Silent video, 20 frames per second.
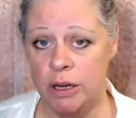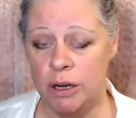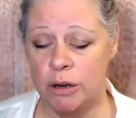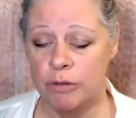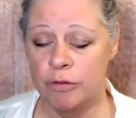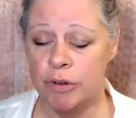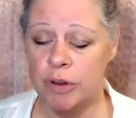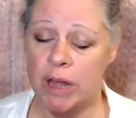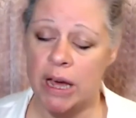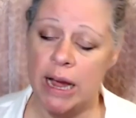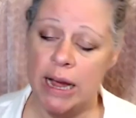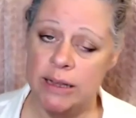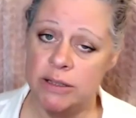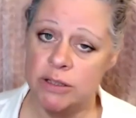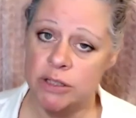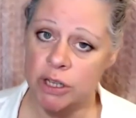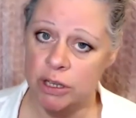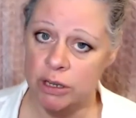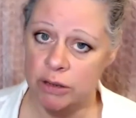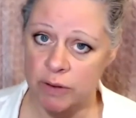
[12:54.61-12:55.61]
for the
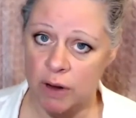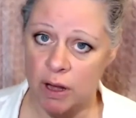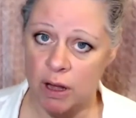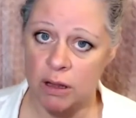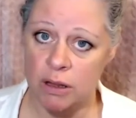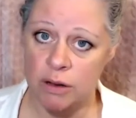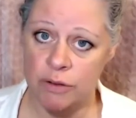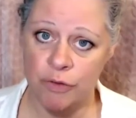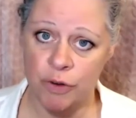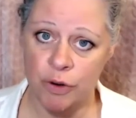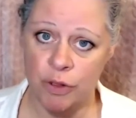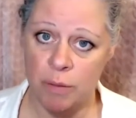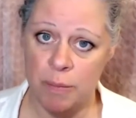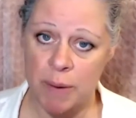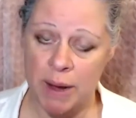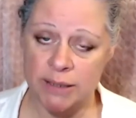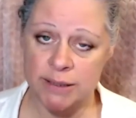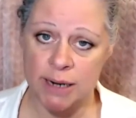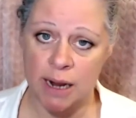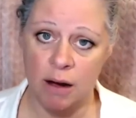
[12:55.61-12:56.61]
highest good of all and for the
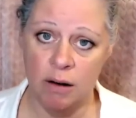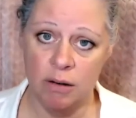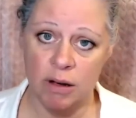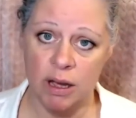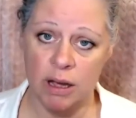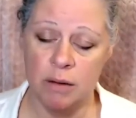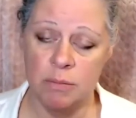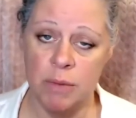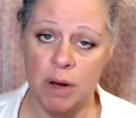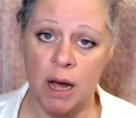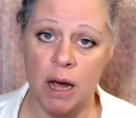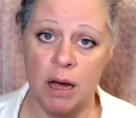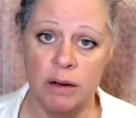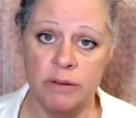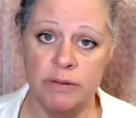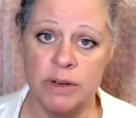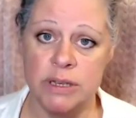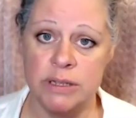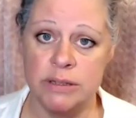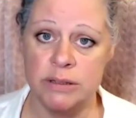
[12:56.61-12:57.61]
best outcome
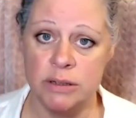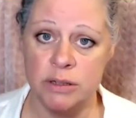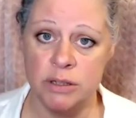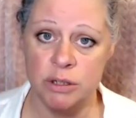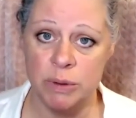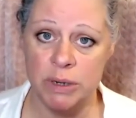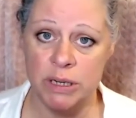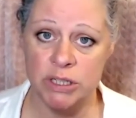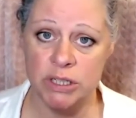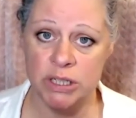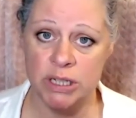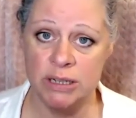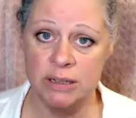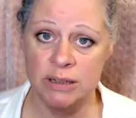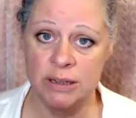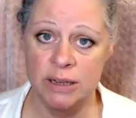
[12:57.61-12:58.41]
of a situation.